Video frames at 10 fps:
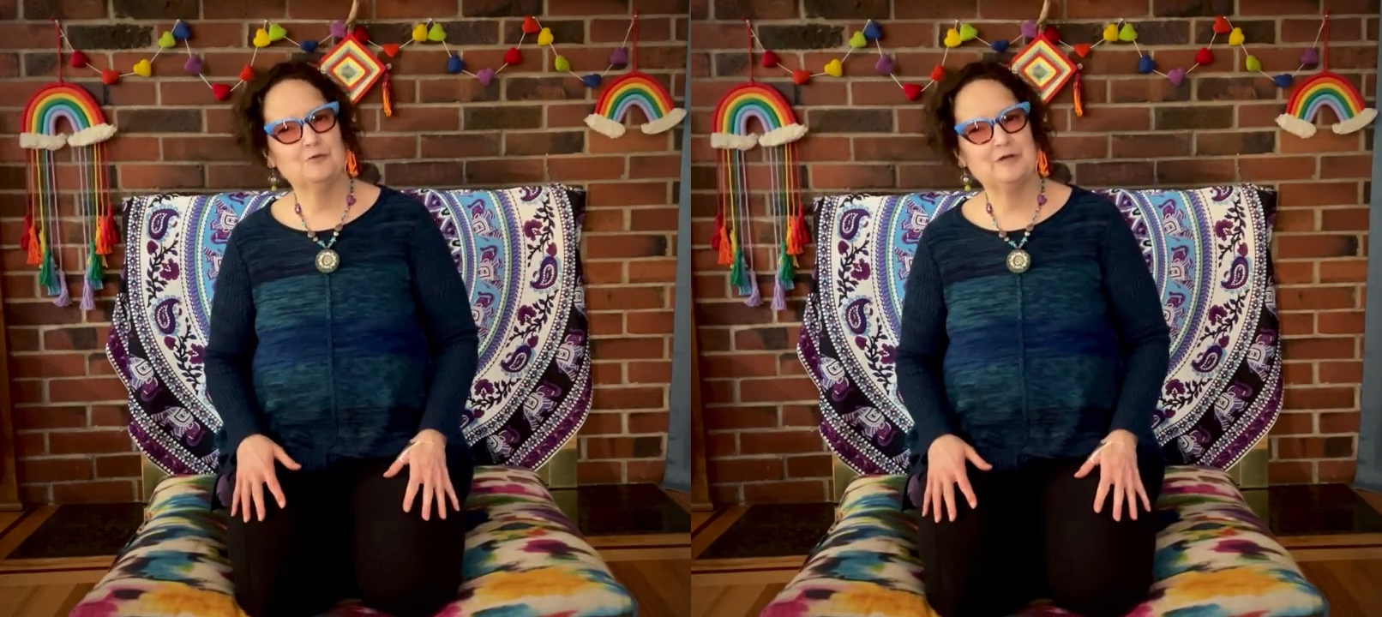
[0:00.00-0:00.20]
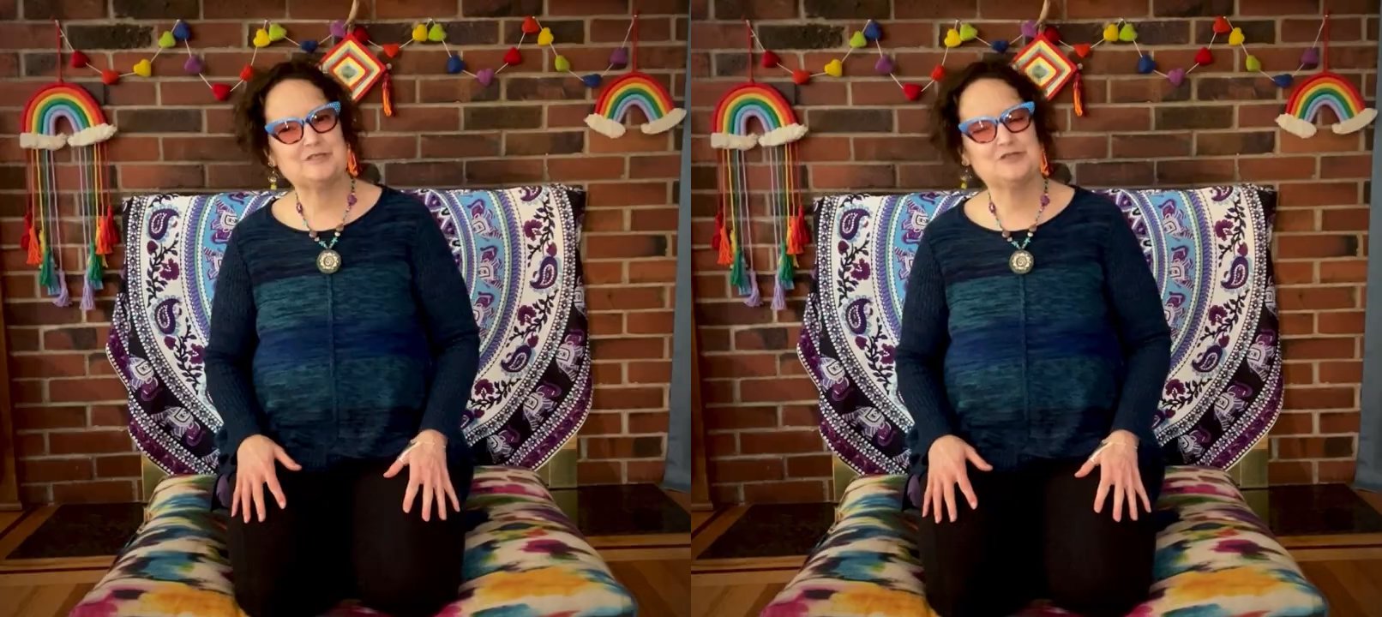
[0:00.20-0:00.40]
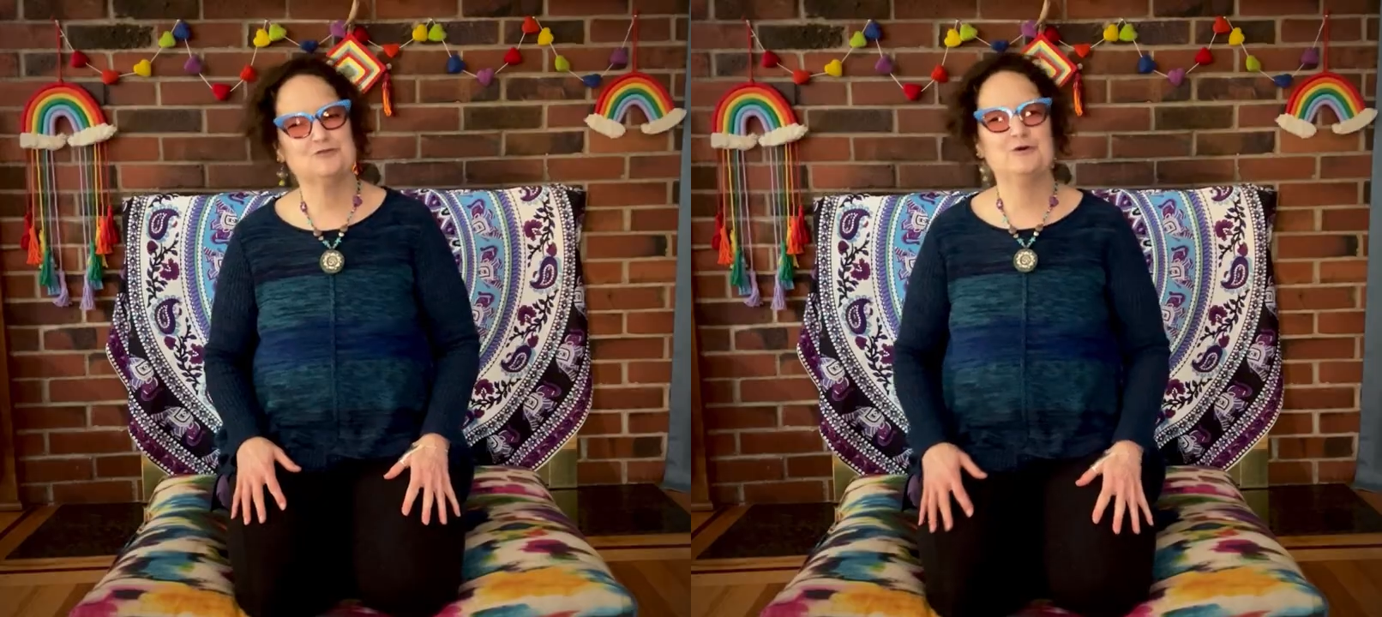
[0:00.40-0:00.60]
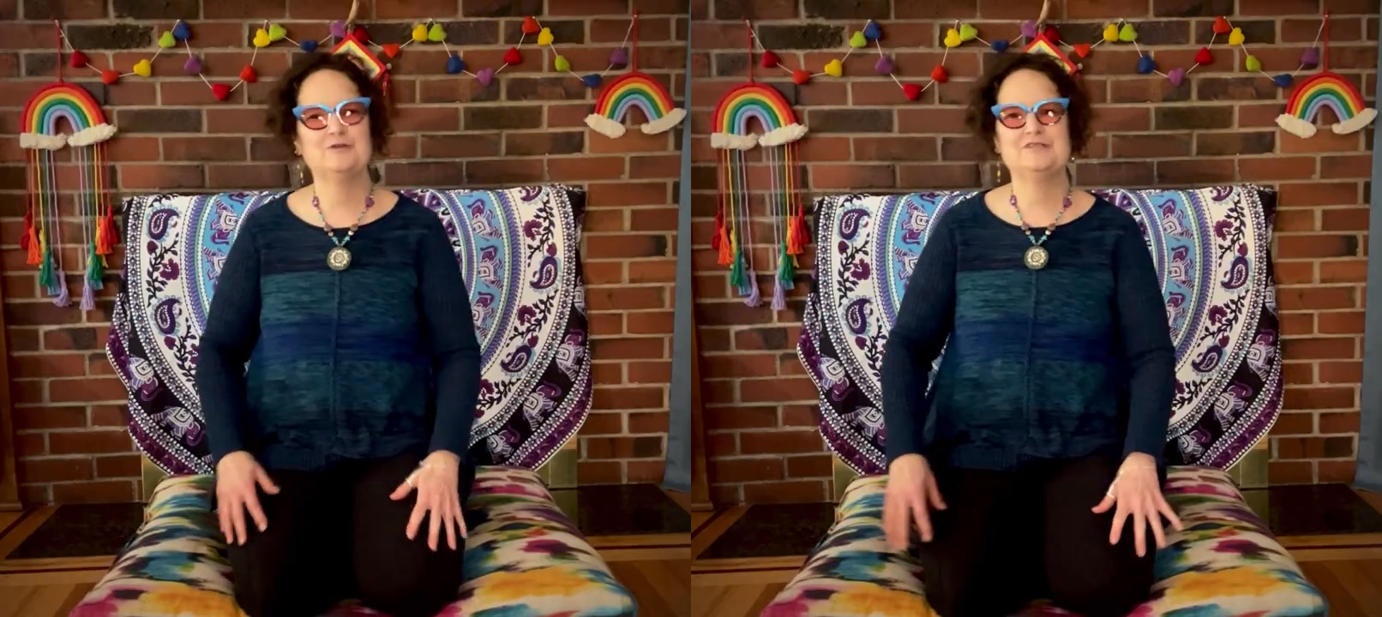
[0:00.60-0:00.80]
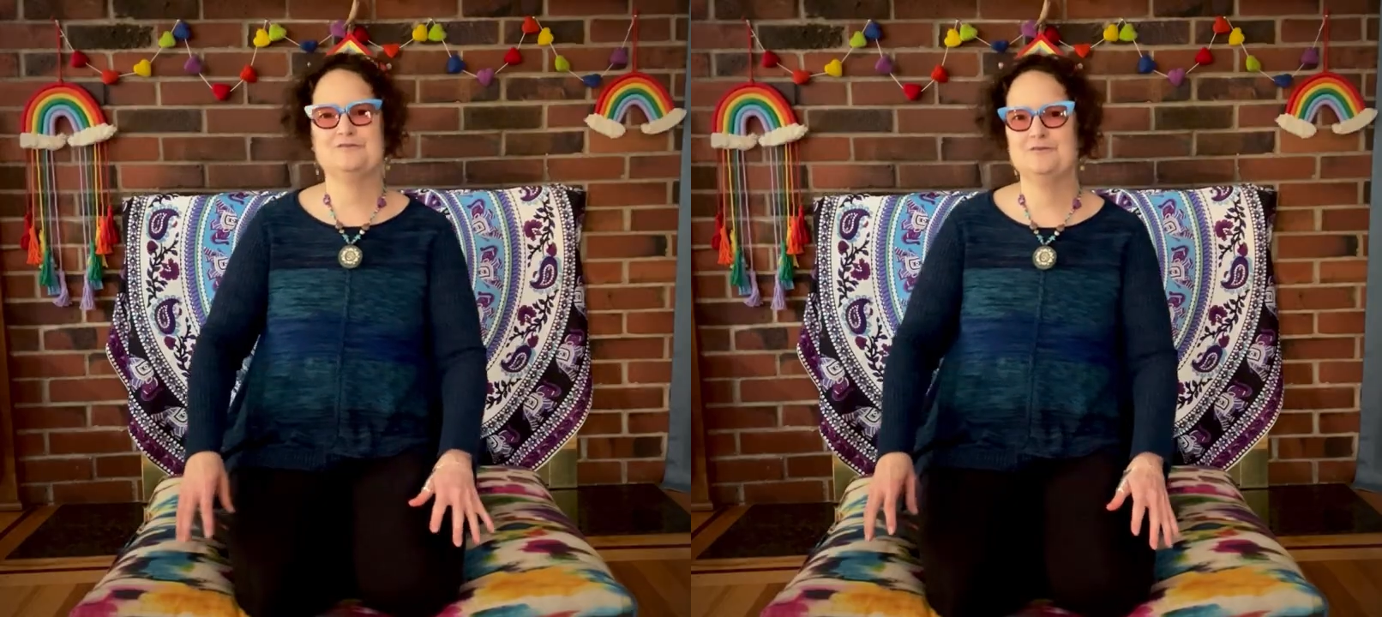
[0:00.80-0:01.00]
wearing
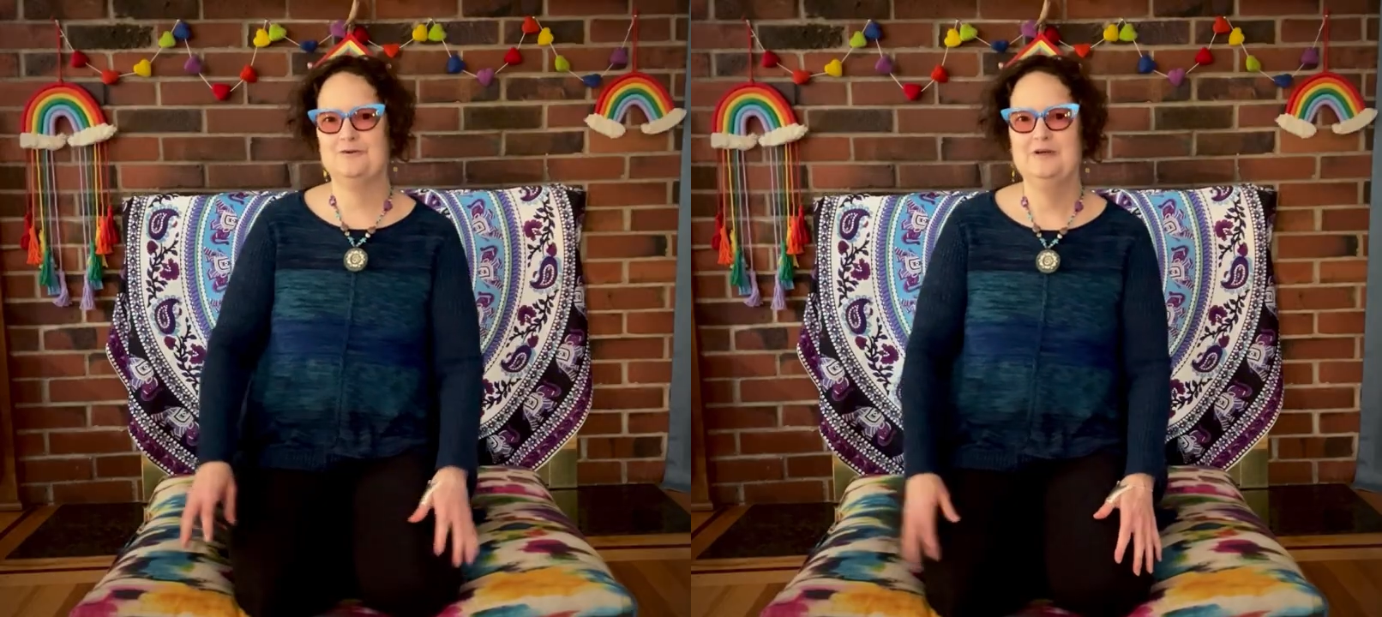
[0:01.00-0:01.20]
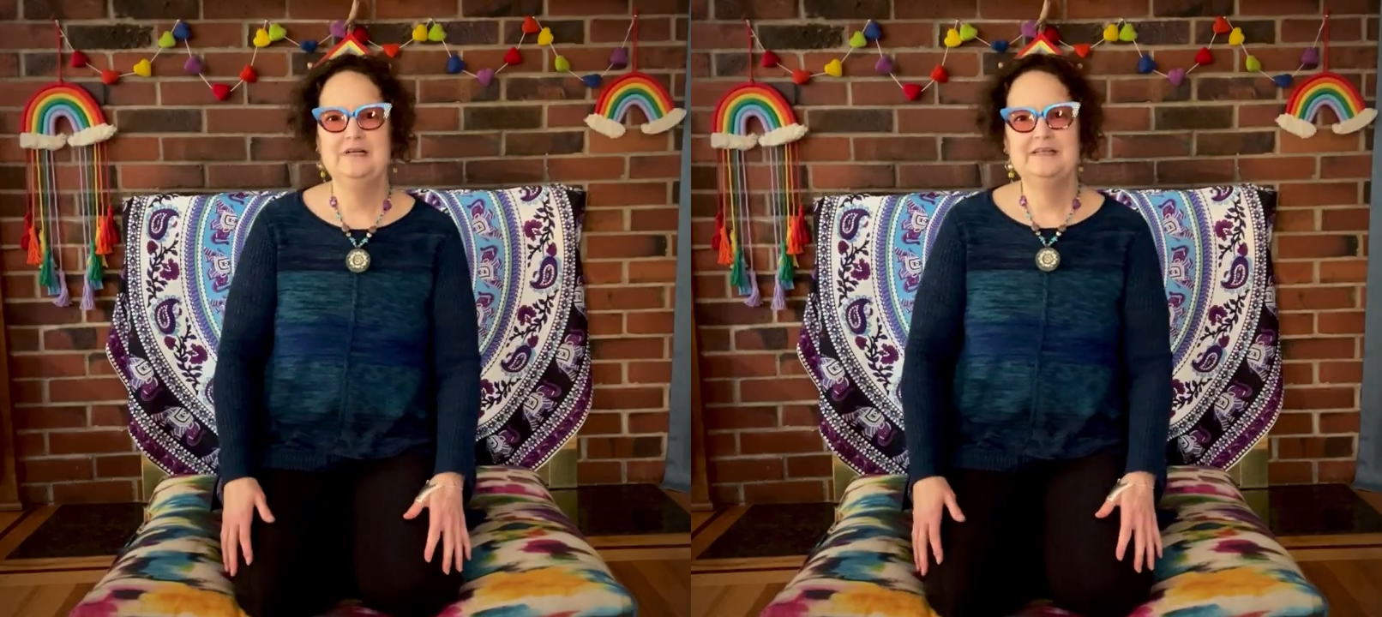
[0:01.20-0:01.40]
shorts, or